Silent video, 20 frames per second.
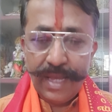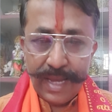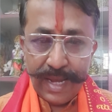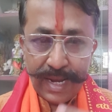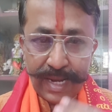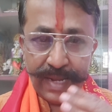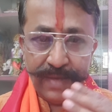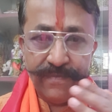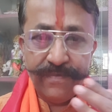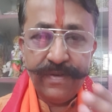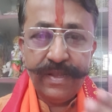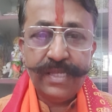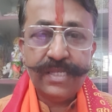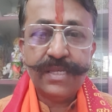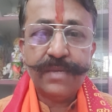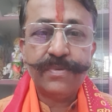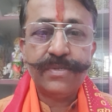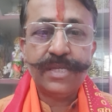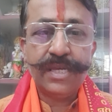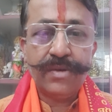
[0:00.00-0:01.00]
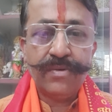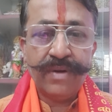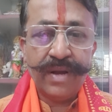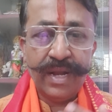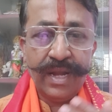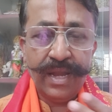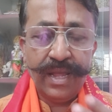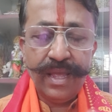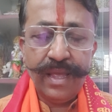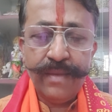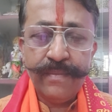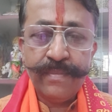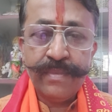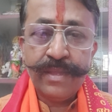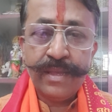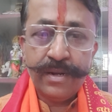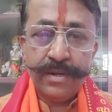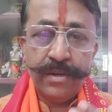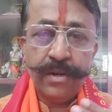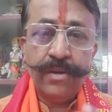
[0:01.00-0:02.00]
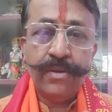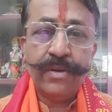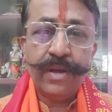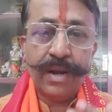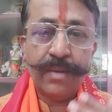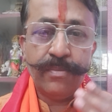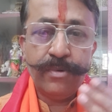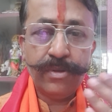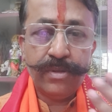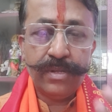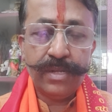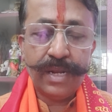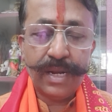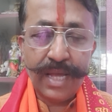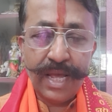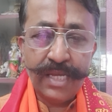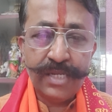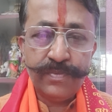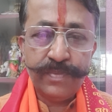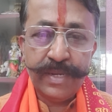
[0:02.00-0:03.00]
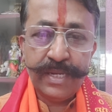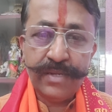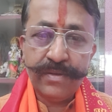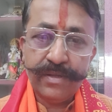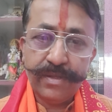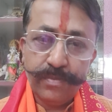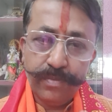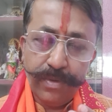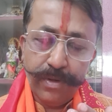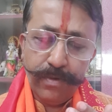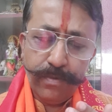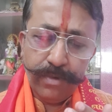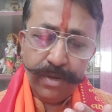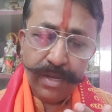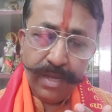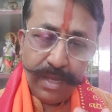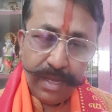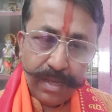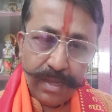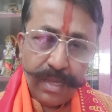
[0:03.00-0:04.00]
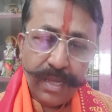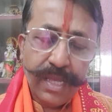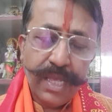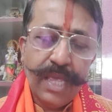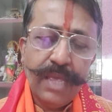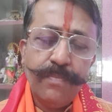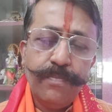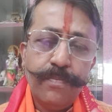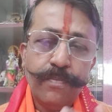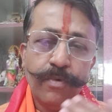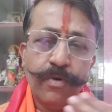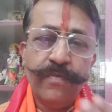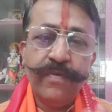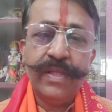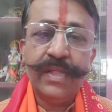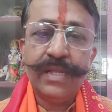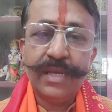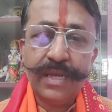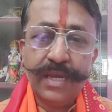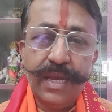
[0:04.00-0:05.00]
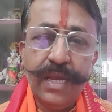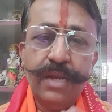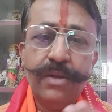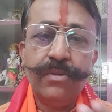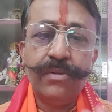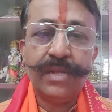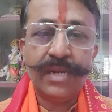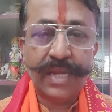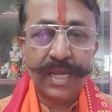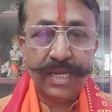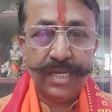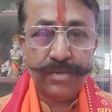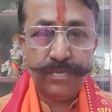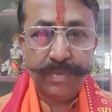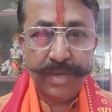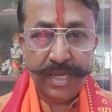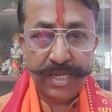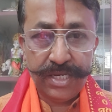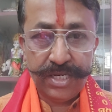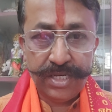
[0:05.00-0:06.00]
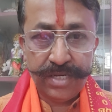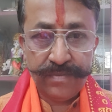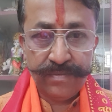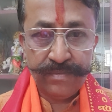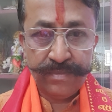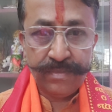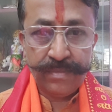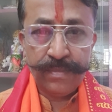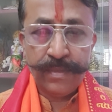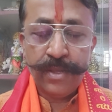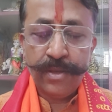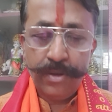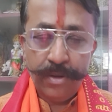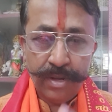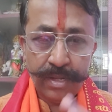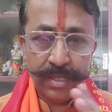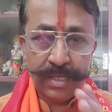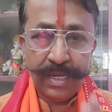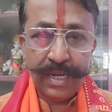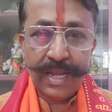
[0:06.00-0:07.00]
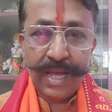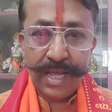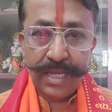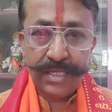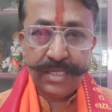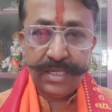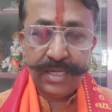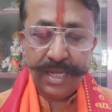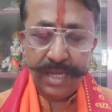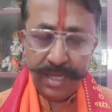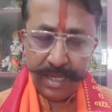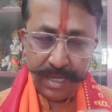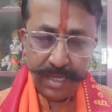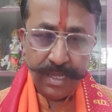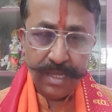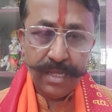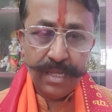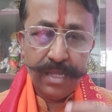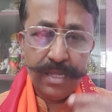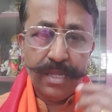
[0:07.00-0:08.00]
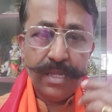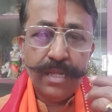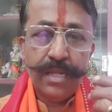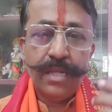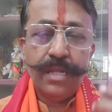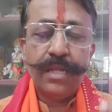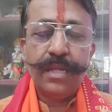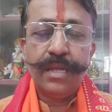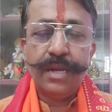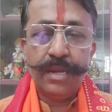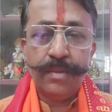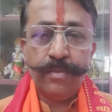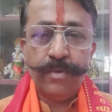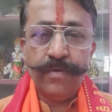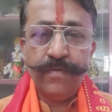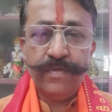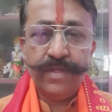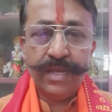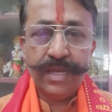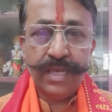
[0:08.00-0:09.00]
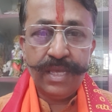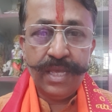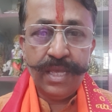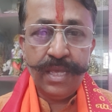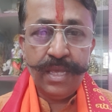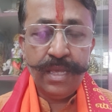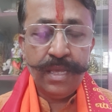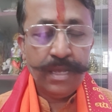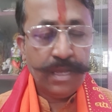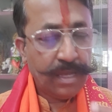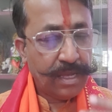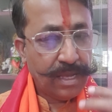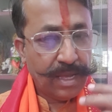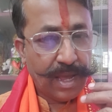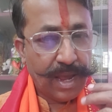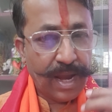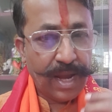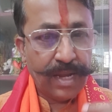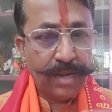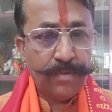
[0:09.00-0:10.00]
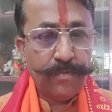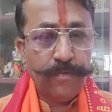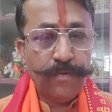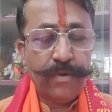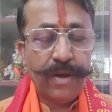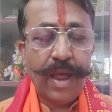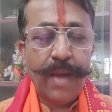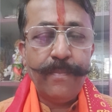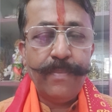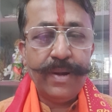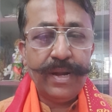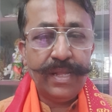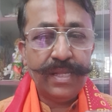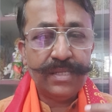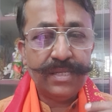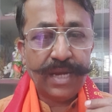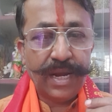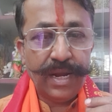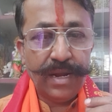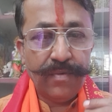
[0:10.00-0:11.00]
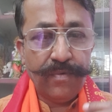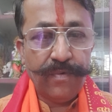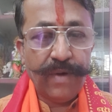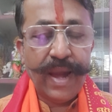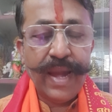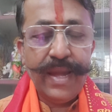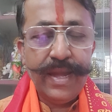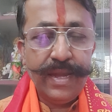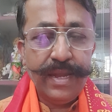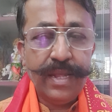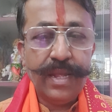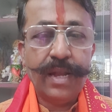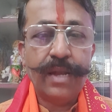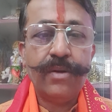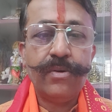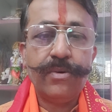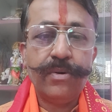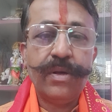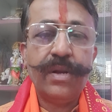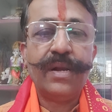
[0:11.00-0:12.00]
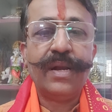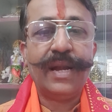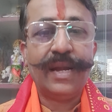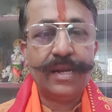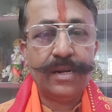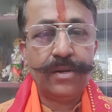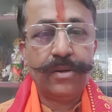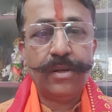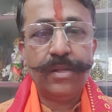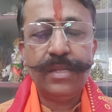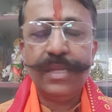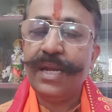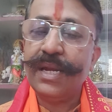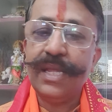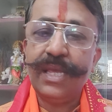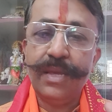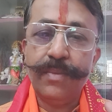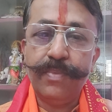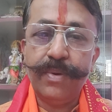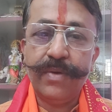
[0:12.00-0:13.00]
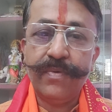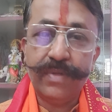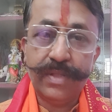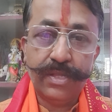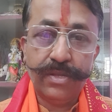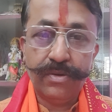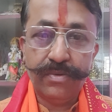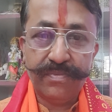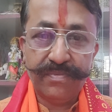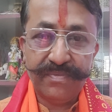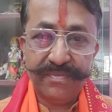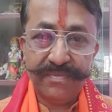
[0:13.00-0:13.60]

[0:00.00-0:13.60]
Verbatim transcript: and every subsequent day till you come to the last page of the book, keep moving the key to the next page. On the last day, remove the key and wrap it inside a white, yellow or red cloth and keep it with you.